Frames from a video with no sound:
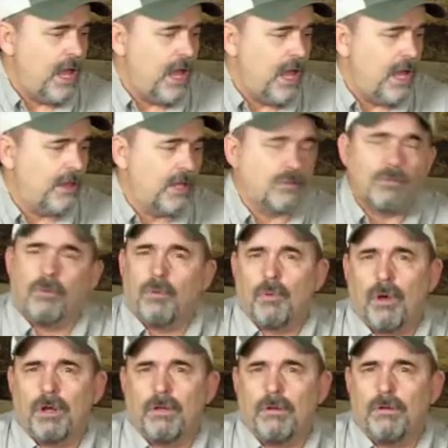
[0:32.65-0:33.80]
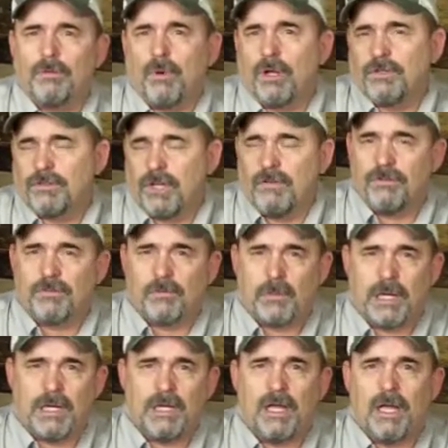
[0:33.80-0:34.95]
And that's what we want to do. We want to save you some
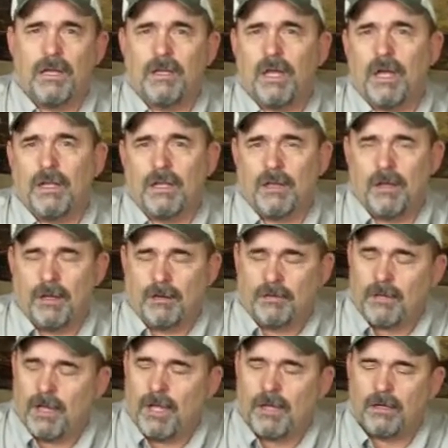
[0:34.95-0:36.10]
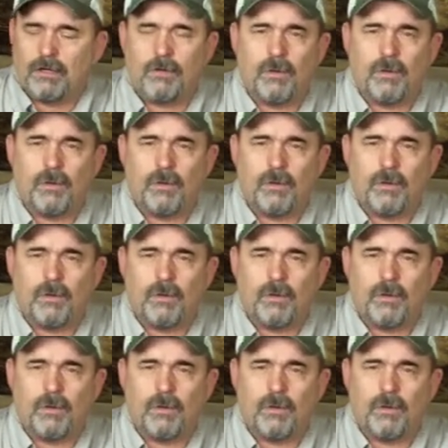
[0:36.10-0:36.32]
money and